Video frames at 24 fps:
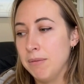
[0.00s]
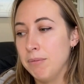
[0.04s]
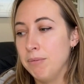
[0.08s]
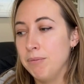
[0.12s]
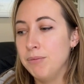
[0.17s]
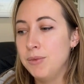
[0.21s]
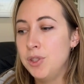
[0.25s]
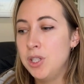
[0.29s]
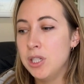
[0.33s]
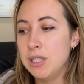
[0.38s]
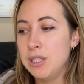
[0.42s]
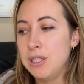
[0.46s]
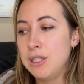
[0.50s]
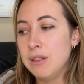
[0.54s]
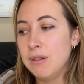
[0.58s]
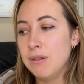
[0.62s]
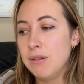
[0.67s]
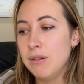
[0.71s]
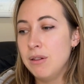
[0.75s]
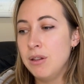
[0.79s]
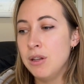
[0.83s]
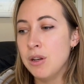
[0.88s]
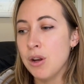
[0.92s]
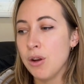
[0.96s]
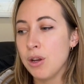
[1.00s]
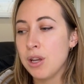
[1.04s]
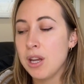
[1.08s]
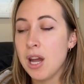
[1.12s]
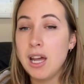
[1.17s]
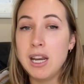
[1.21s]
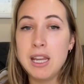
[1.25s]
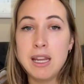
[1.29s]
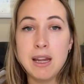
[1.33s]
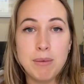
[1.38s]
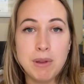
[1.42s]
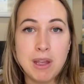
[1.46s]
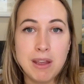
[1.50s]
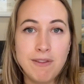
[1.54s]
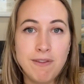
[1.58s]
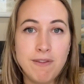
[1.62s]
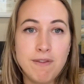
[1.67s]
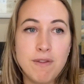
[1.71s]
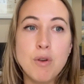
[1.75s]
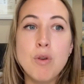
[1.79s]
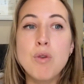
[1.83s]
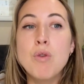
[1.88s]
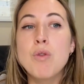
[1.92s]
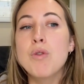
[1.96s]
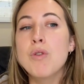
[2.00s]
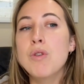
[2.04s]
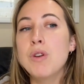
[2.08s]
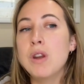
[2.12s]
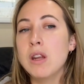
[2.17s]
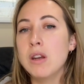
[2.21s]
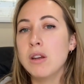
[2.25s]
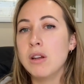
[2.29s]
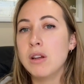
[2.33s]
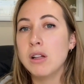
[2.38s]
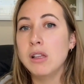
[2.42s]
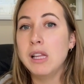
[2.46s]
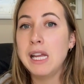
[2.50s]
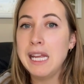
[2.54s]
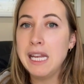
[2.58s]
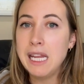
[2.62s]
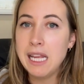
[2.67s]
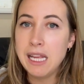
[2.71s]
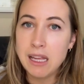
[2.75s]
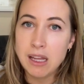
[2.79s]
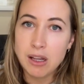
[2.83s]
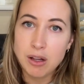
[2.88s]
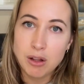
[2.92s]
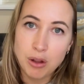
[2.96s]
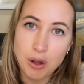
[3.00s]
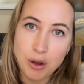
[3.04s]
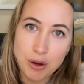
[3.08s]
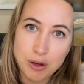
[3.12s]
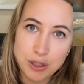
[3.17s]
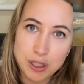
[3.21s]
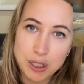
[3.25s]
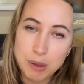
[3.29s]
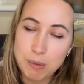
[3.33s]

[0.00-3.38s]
just, you know, cutting up their food and cleaning enclosures,